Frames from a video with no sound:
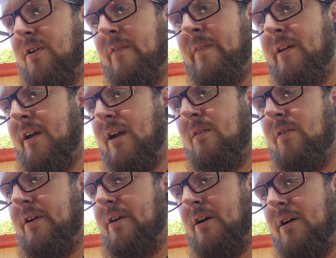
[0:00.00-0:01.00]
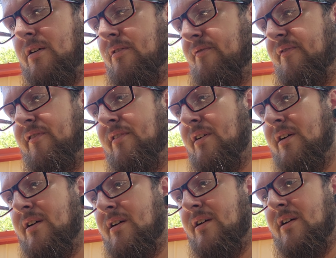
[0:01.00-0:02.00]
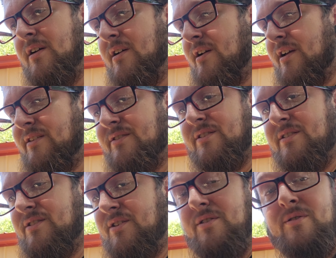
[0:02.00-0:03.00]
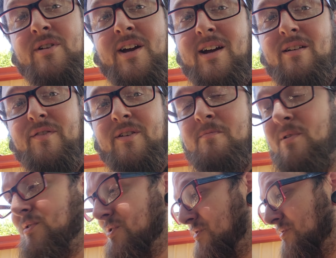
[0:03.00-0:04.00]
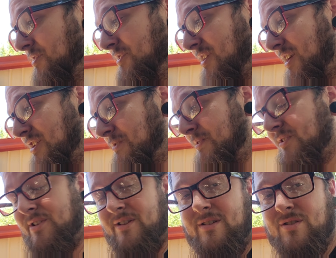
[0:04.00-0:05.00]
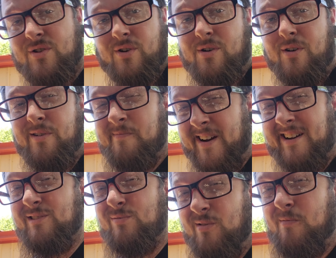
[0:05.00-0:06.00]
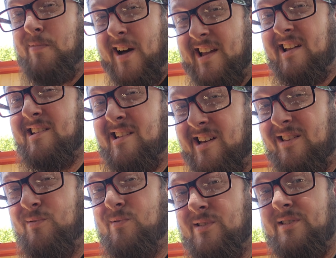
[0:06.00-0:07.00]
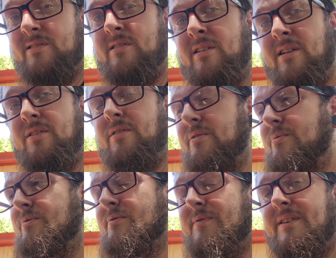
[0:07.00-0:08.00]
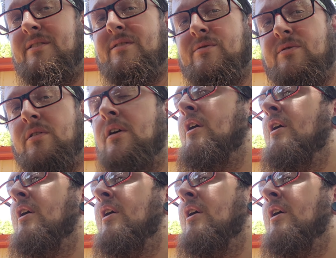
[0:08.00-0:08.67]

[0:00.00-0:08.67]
in the area of, as long as you don't have an emotional attachment to this car, you might as well buy another one, another used vehicle,